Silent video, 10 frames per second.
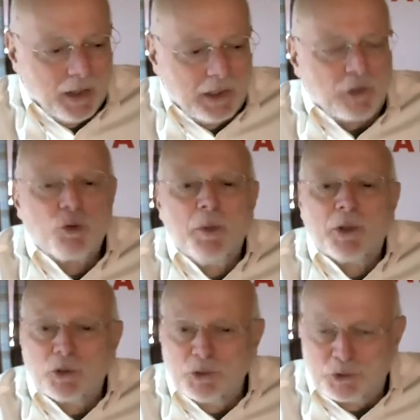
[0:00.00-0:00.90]

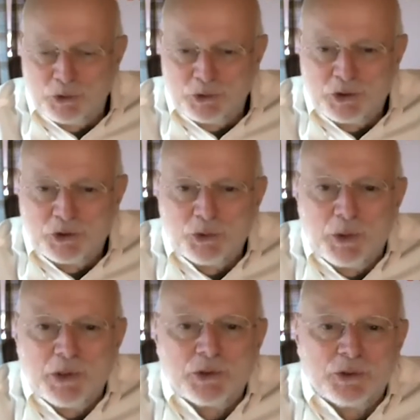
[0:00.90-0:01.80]
detrimental in certain
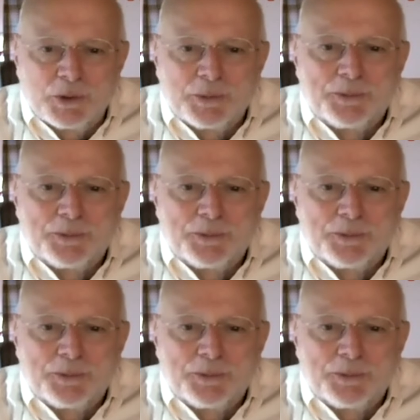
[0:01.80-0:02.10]
situations.